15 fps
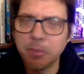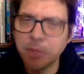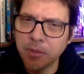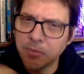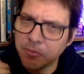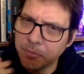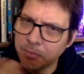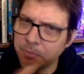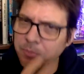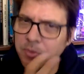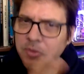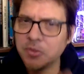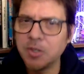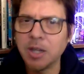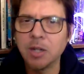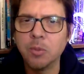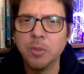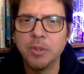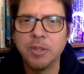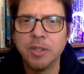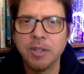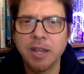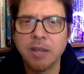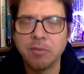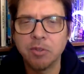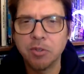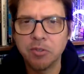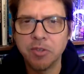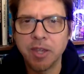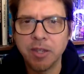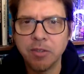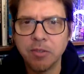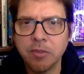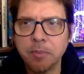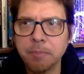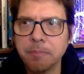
and I've stuck with it ever since.